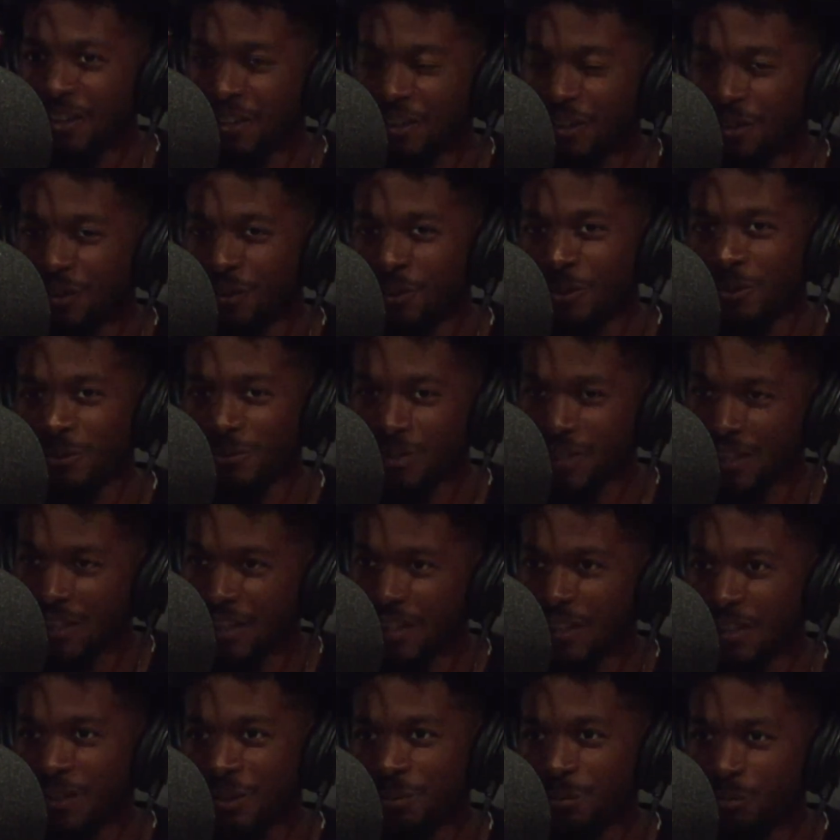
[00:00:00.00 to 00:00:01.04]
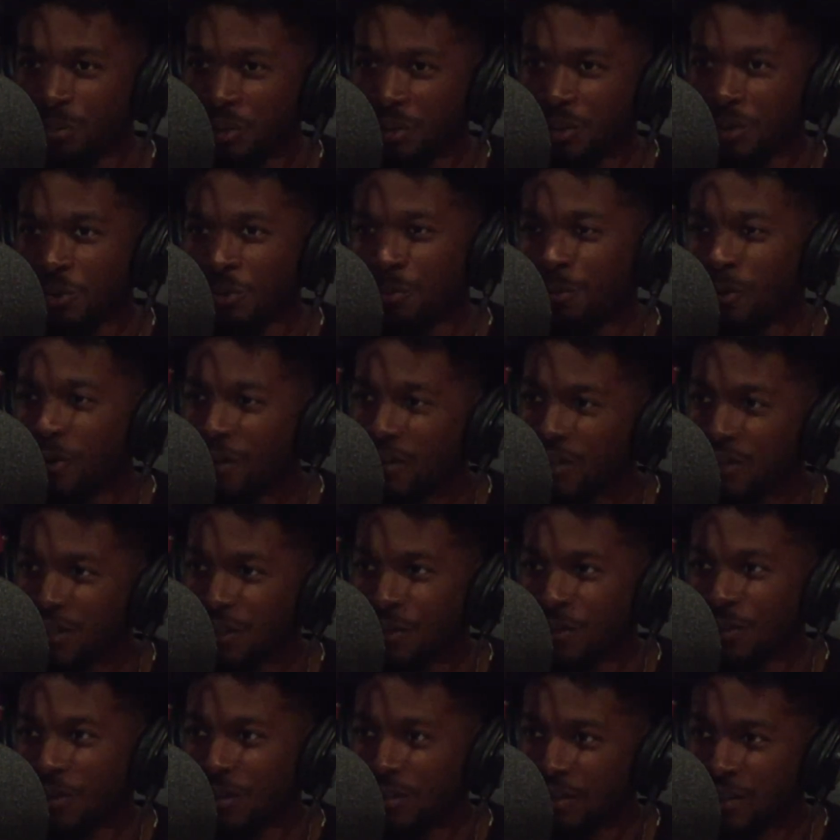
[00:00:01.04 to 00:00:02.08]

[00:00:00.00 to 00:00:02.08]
you know what I'm saying, put new parts on it.